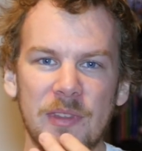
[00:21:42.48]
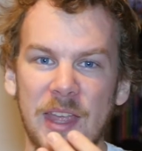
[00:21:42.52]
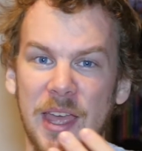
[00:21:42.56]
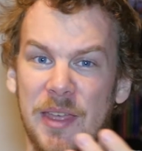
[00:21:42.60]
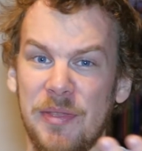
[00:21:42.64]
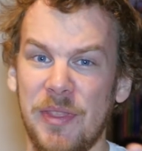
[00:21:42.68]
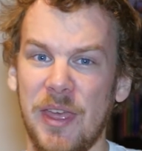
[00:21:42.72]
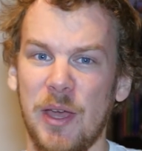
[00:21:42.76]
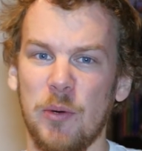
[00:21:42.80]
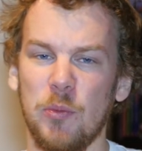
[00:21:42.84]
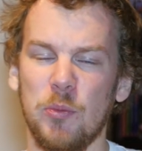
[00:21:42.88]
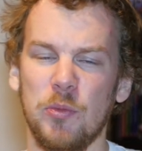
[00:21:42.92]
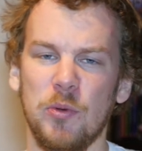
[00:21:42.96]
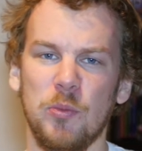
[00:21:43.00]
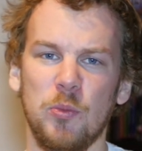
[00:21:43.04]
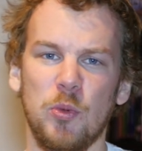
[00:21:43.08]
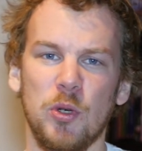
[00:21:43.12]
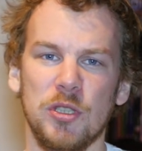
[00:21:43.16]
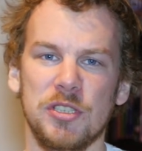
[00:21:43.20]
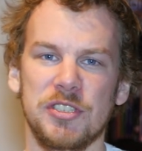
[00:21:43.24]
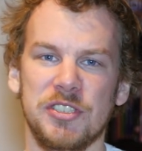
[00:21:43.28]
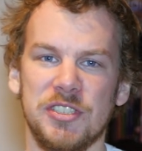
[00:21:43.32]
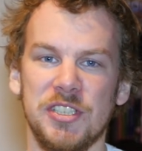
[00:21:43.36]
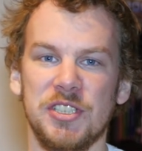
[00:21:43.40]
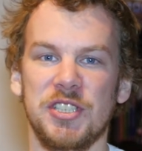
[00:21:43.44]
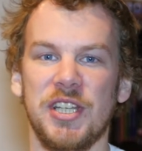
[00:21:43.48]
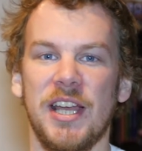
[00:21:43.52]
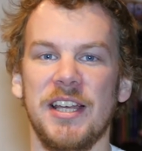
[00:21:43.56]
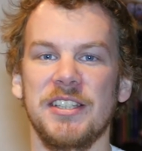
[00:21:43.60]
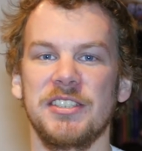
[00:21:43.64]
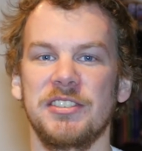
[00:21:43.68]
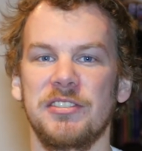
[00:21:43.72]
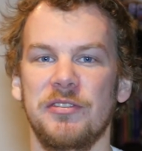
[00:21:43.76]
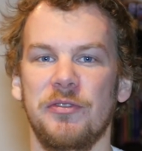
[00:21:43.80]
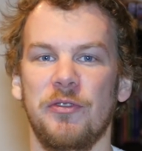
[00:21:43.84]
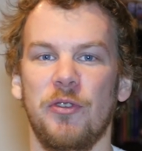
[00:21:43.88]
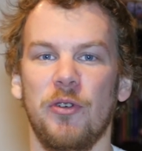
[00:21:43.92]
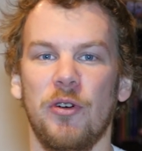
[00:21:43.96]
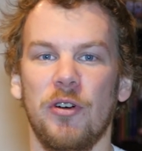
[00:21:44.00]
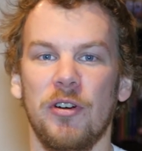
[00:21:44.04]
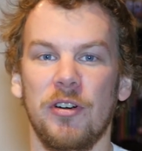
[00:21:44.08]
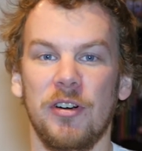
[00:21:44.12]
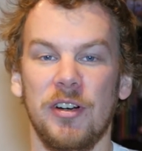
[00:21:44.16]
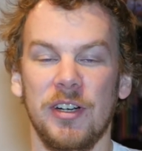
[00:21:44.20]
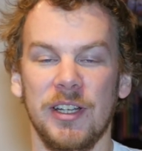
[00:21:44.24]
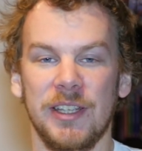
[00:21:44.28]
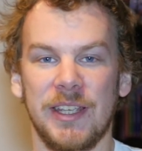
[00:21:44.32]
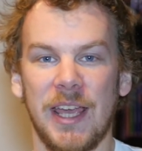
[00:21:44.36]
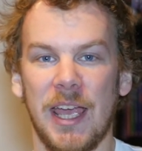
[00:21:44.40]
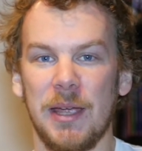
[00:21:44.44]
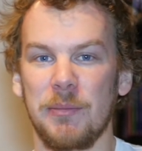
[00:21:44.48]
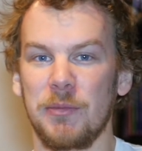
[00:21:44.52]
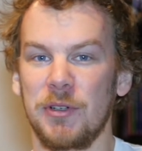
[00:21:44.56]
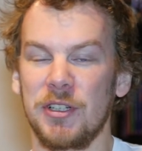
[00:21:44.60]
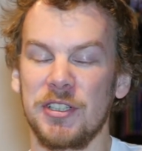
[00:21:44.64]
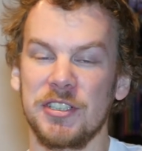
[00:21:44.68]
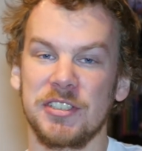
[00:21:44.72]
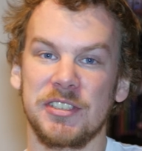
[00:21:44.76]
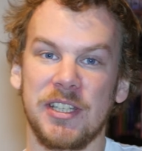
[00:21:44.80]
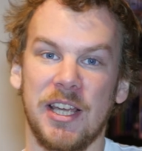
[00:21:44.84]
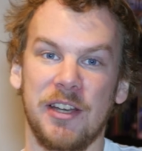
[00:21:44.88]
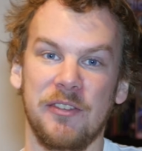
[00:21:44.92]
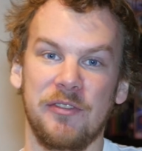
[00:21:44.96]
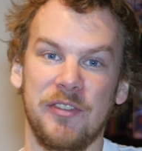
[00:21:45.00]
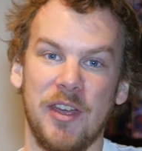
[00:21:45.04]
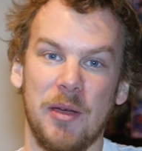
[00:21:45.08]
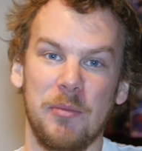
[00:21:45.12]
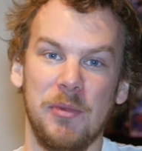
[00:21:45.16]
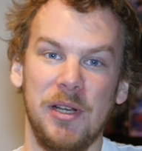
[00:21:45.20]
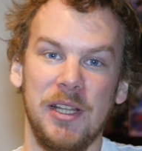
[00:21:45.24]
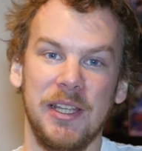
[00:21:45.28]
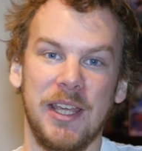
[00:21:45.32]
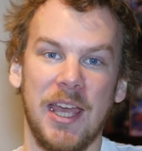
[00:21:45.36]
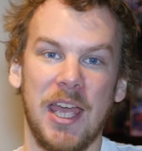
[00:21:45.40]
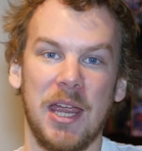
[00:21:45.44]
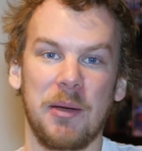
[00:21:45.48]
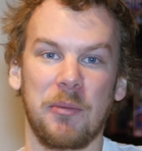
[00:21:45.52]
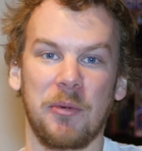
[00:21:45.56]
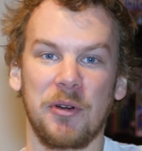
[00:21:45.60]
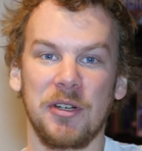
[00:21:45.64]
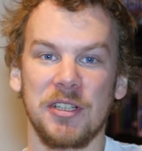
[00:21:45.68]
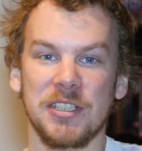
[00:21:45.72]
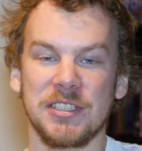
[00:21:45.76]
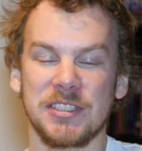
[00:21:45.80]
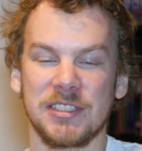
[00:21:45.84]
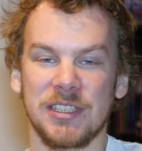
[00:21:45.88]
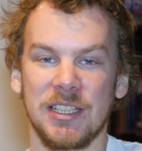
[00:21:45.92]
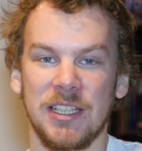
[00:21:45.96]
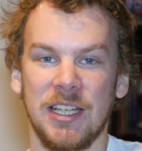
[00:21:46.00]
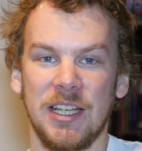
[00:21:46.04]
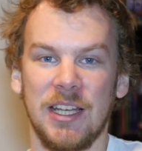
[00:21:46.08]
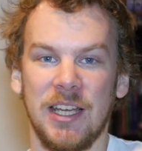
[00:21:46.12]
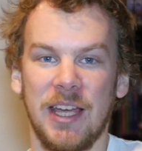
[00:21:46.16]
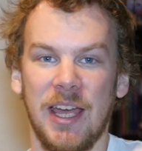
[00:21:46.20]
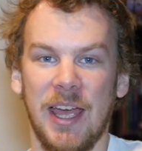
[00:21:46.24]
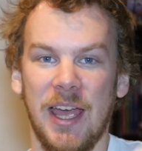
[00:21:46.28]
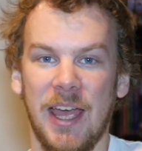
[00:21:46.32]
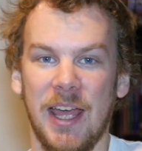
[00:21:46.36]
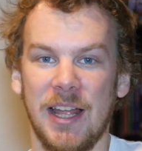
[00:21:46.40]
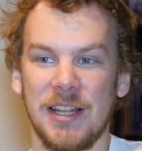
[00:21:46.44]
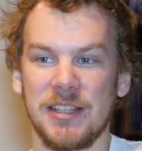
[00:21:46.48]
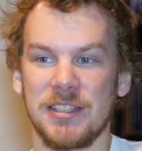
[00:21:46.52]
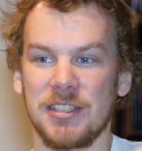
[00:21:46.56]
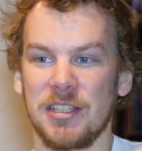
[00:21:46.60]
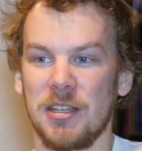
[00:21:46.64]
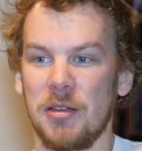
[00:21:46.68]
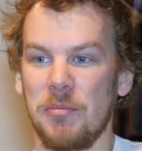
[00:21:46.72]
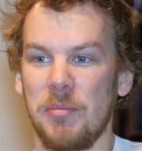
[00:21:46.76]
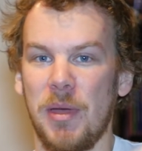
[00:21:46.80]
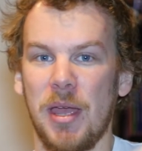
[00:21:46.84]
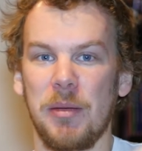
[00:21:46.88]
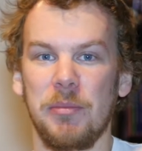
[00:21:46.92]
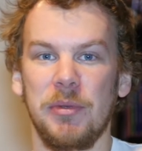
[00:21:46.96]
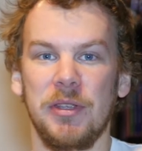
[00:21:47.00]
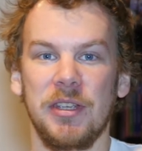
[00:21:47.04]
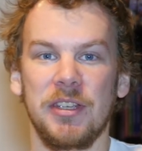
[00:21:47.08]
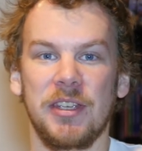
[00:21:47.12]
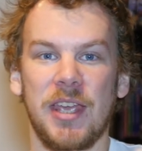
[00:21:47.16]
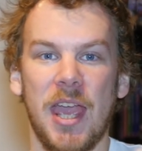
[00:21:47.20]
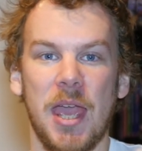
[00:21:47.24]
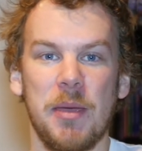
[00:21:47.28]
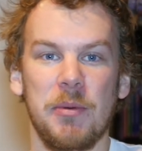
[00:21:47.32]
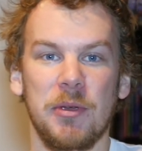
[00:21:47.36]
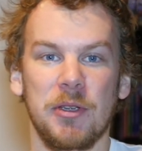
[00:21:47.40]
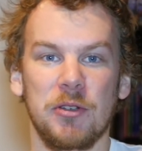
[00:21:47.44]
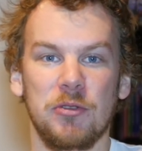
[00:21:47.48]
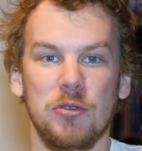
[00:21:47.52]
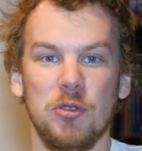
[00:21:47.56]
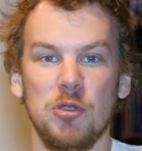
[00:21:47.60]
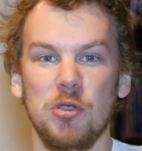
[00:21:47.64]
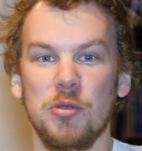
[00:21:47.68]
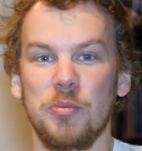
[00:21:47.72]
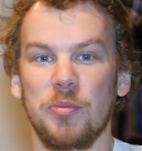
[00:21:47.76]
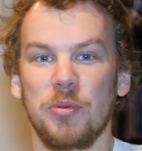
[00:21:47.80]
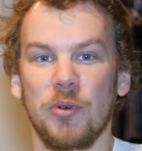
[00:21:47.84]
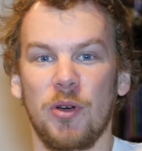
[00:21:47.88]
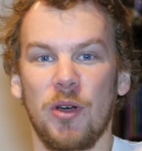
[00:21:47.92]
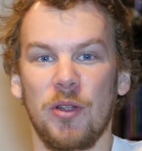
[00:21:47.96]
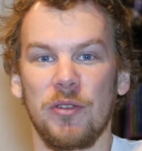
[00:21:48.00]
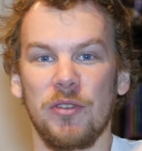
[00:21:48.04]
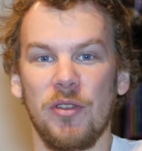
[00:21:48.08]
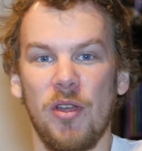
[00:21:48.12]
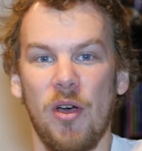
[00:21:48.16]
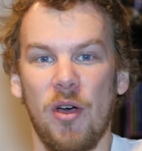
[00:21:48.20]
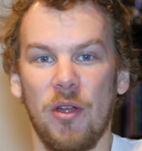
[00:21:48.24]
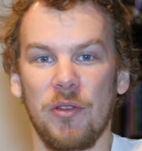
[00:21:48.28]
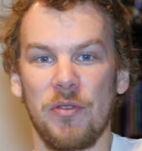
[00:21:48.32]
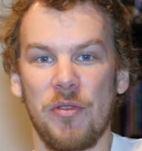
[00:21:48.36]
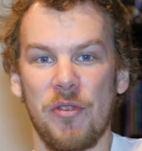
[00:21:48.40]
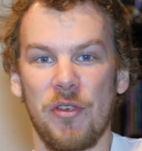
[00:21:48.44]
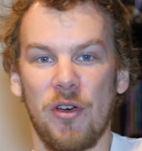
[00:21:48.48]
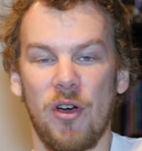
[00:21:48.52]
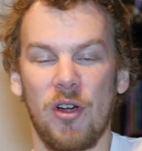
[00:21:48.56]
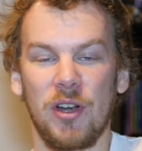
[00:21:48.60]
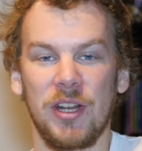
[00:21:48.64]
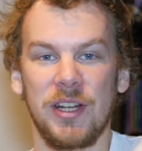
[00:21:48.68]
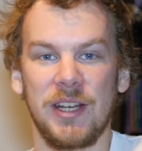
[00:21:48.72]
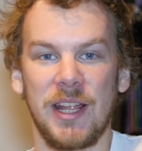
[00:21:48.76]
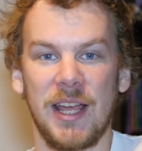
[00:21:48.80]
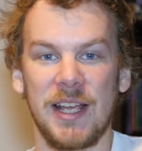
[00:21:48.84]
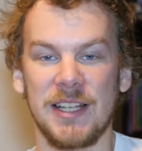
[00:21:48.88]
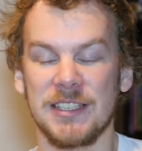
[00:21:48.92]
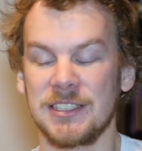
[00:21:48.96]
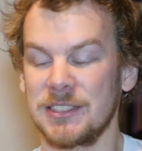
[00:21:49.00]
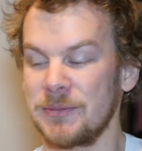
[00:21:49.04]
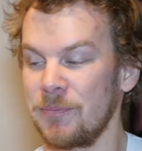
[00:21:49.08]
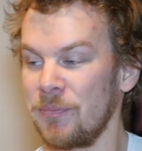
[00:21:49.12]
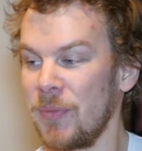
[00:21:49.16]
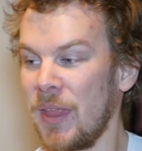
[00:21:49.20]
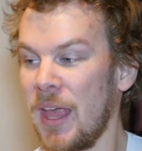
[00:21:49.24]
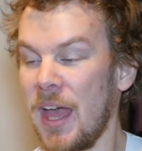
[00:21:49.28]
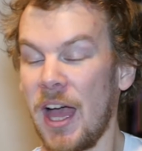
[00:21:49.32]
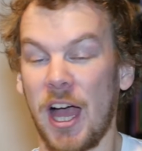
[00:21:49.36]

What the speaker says: and I would suggest for gamers and family gamers and maybe a gaming group on the holidays.